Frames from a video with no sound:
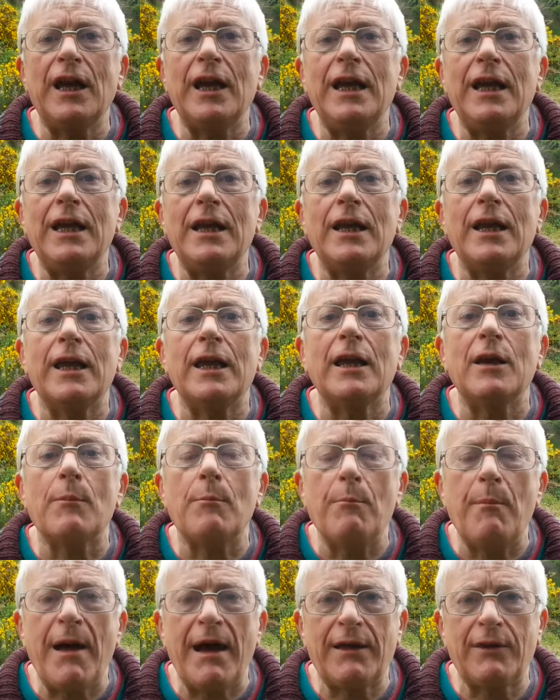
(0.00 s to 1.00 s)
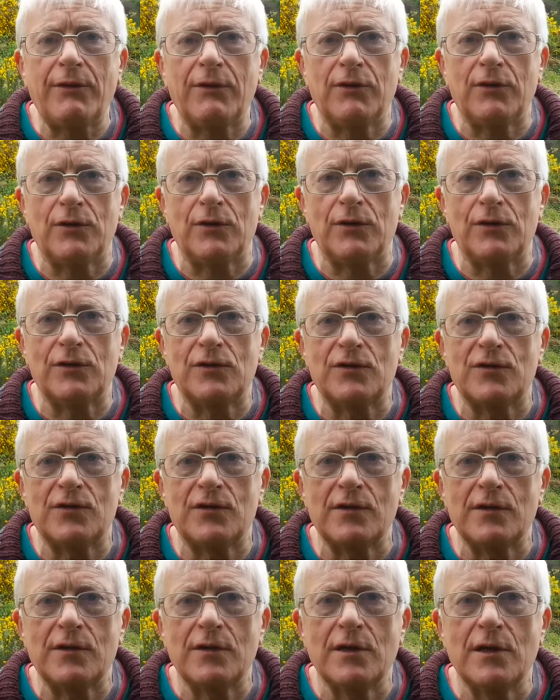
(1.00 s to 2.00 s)
healing
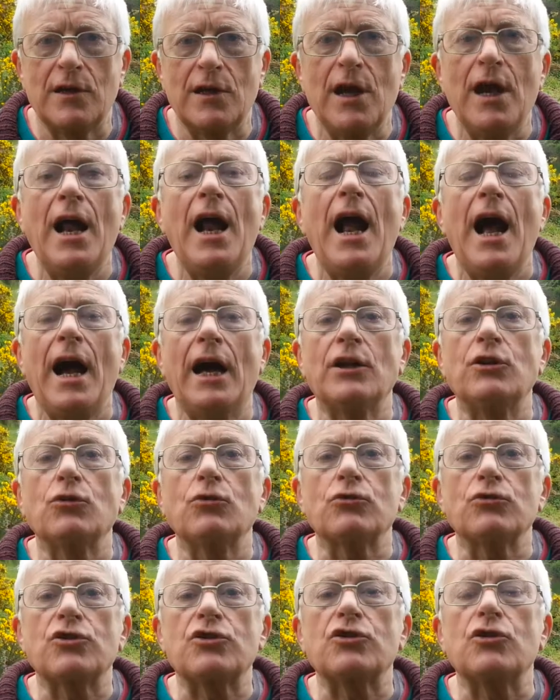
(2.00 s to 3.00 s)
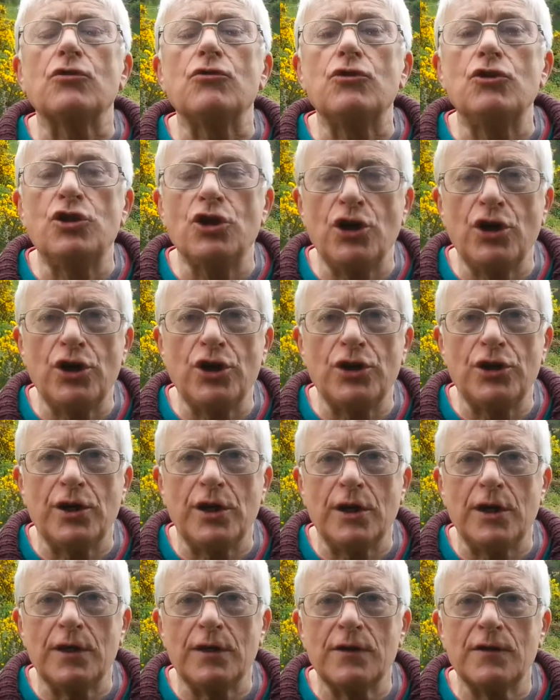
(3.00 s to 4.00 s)
methods and also
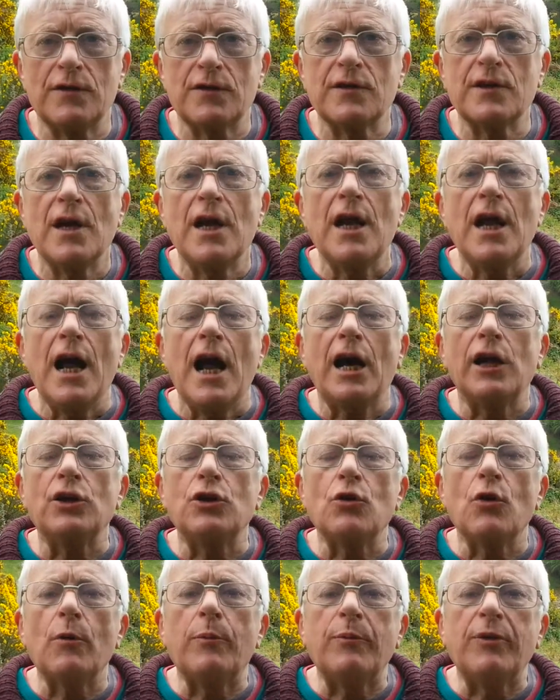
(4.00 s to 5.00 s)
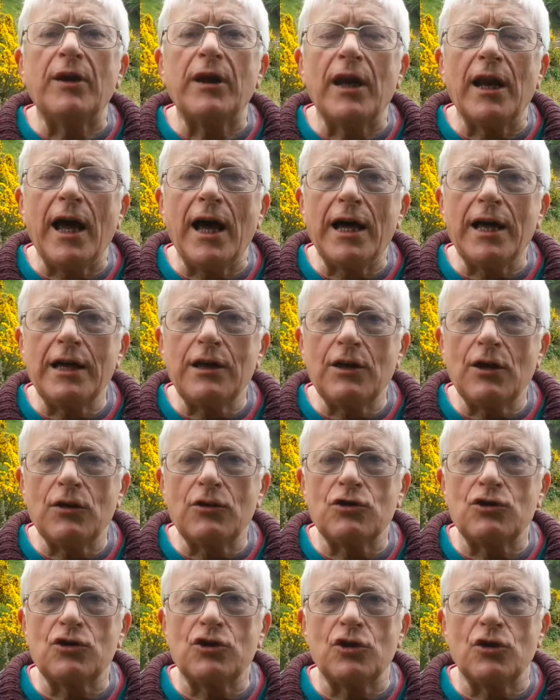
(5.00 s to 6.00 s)
journeys. And you apply
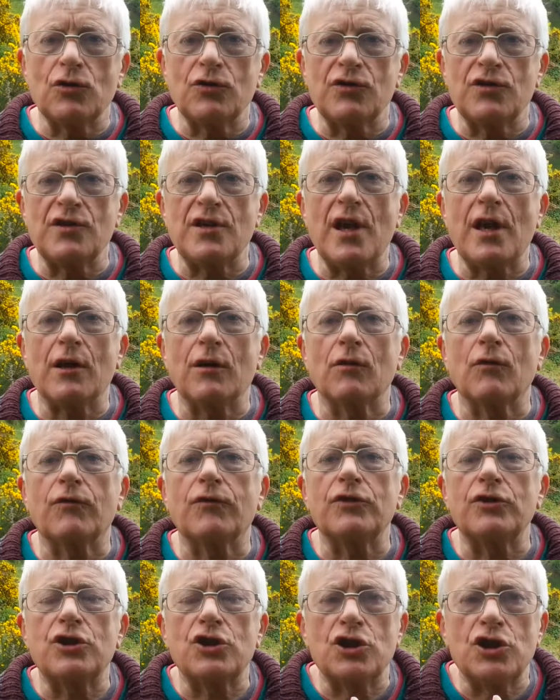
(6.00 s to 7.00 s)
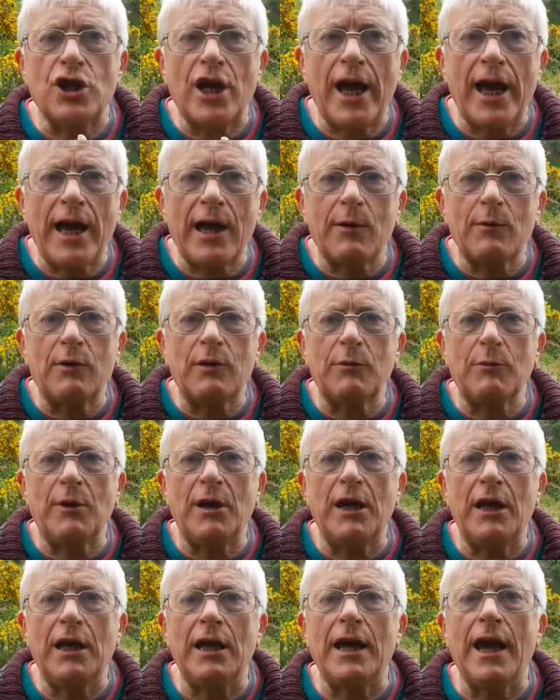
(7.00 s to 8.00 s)
those to yourself and share with
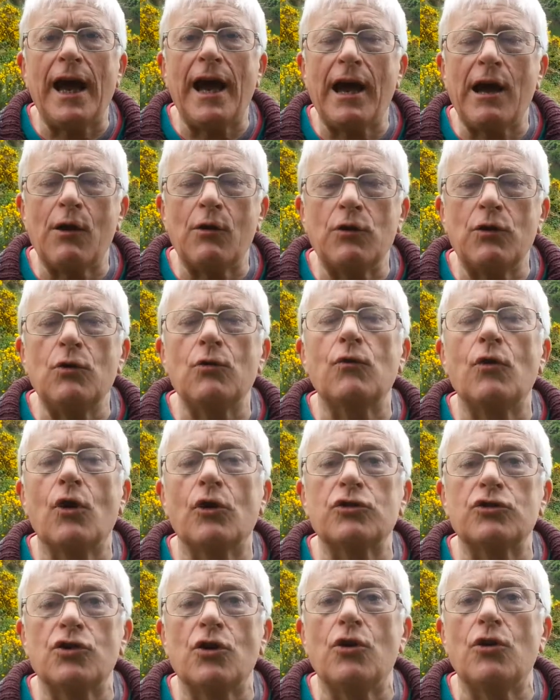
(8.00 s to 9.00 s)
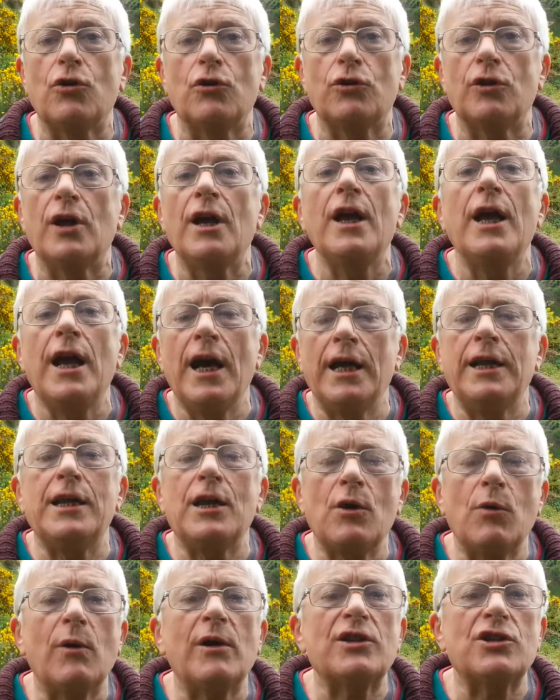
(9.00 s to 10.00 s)
me how you got on, any
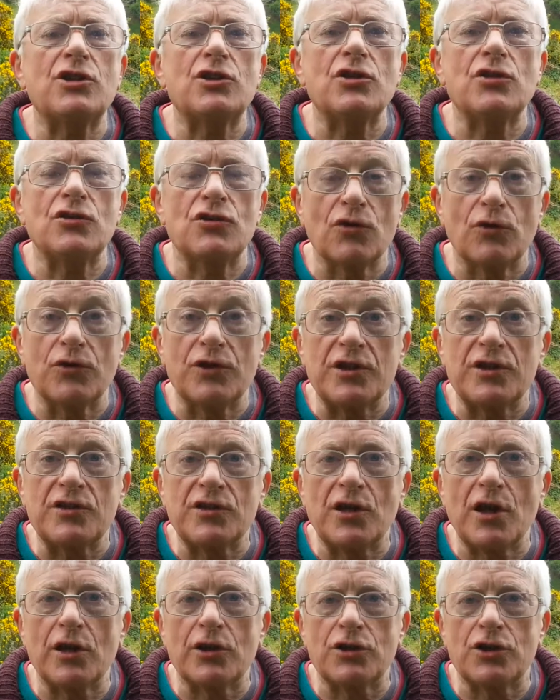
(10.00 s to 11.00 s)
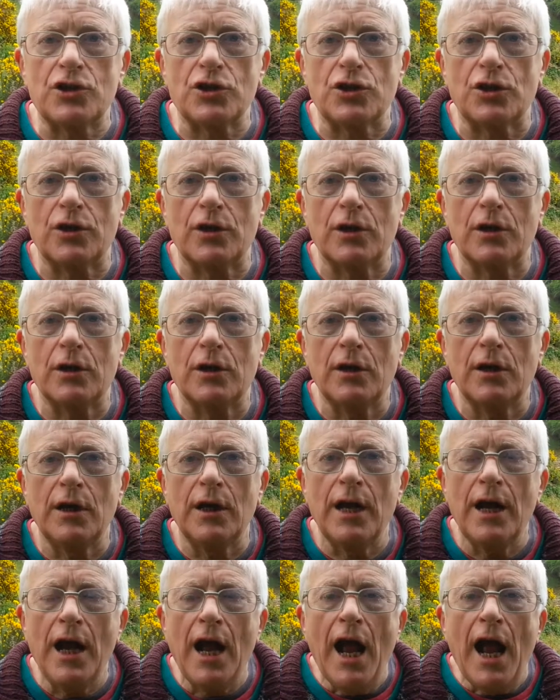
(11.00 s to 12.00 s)
questions or discussion.
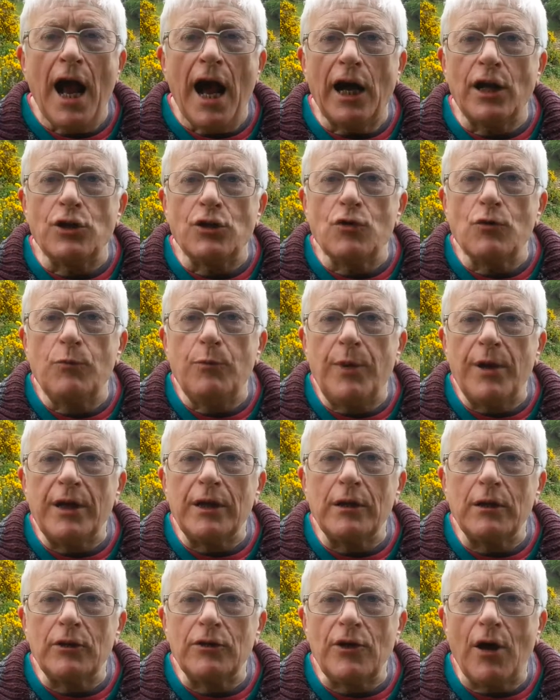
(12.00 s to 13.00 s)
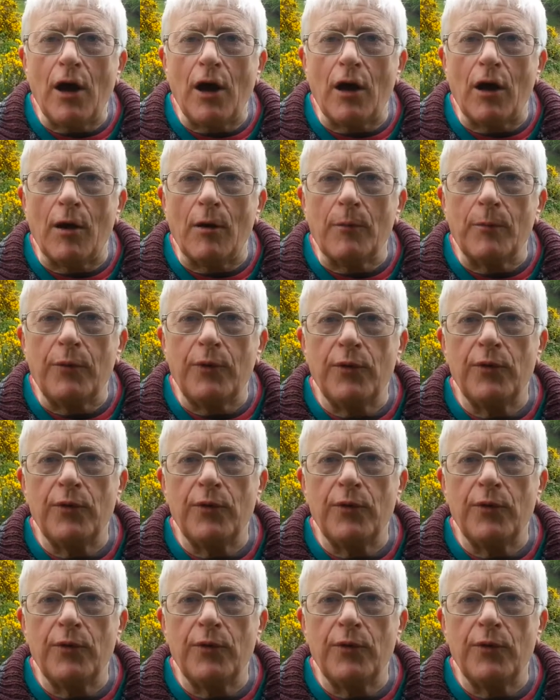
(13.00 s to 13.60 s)
And you build up